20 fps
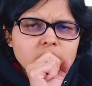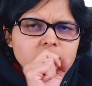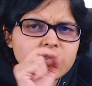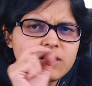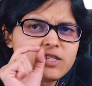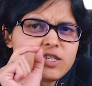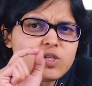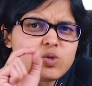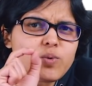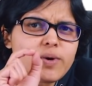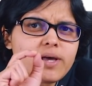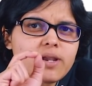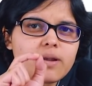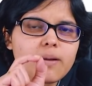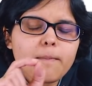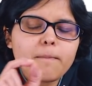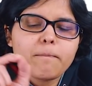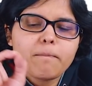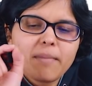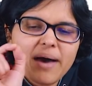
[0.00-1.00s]
This is where
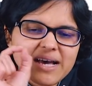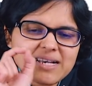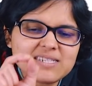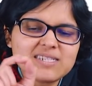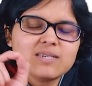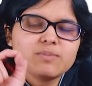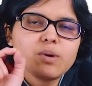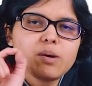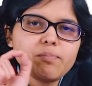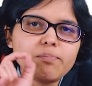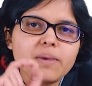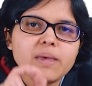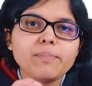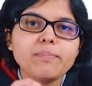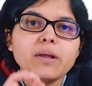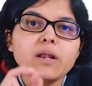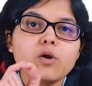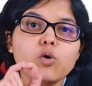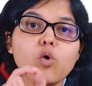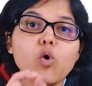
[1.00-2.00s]
maximum
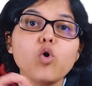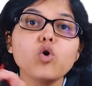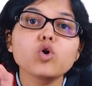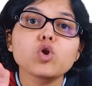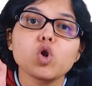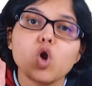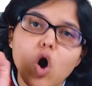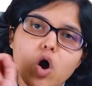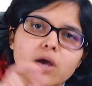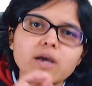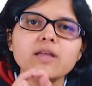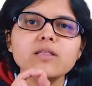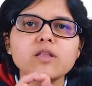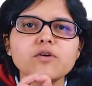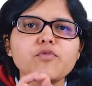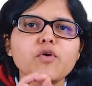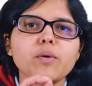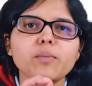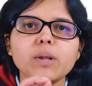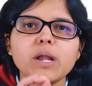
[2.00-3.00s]
people go wrong in
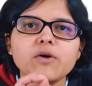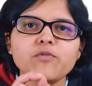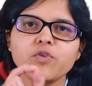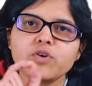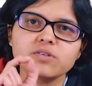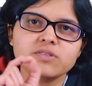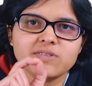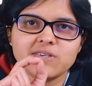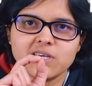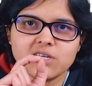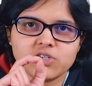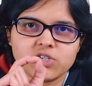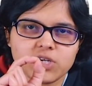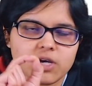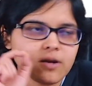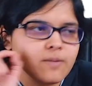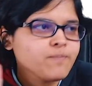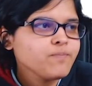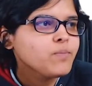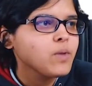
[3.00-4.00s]
the formula for
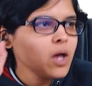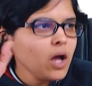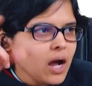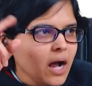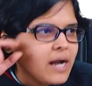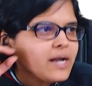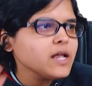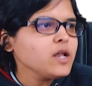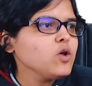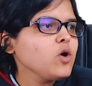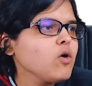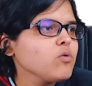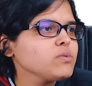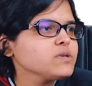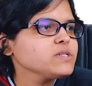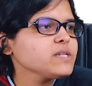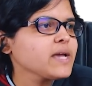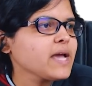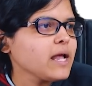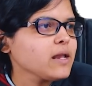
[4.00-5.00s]
CAGR. I'll tell you how
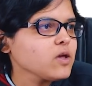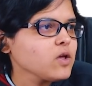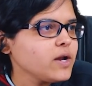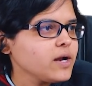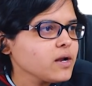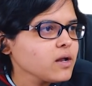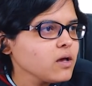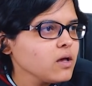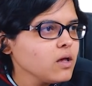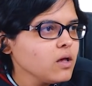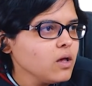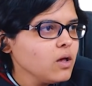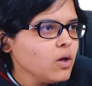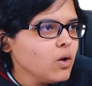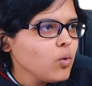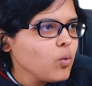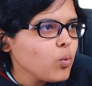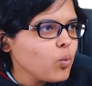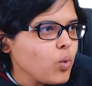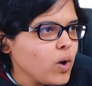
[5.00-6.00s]
much they calculate.
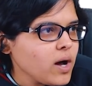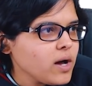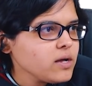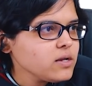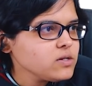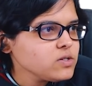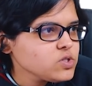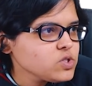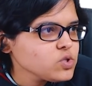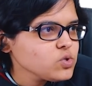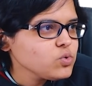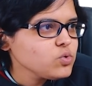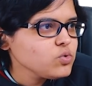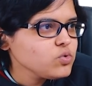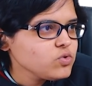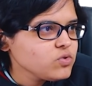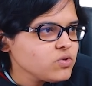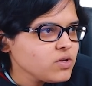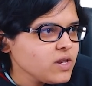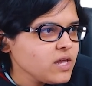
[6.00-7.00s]
1,
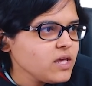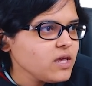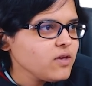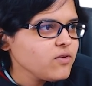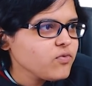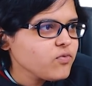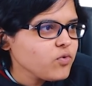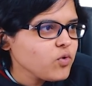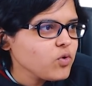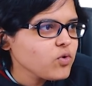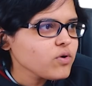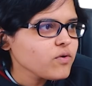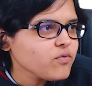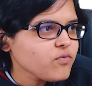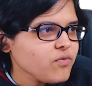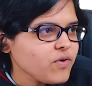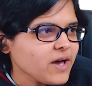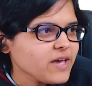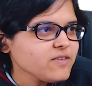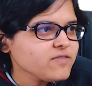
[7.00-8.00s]
2, 3, 4,
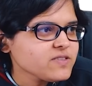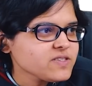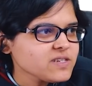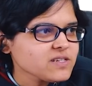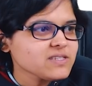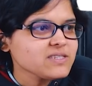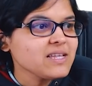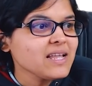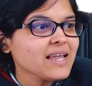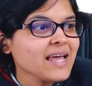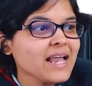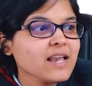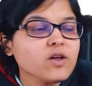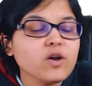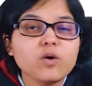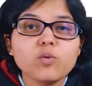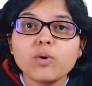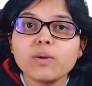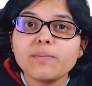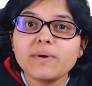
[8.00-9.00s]
5, 6. They'll
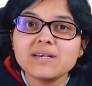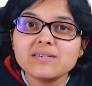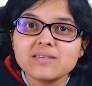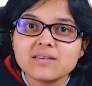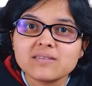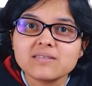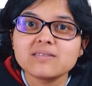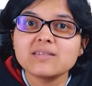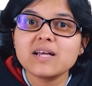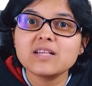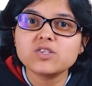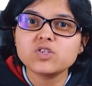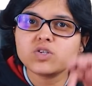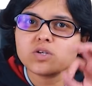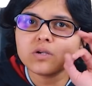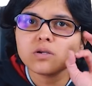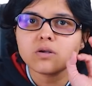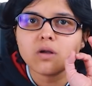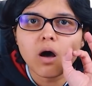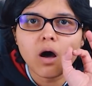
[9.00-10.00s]
calculate 1 by 6. That's
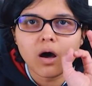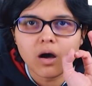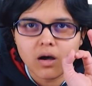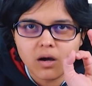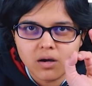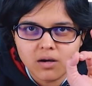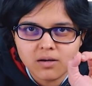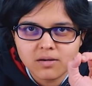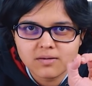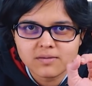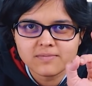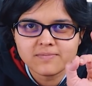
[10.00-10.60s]
wrong.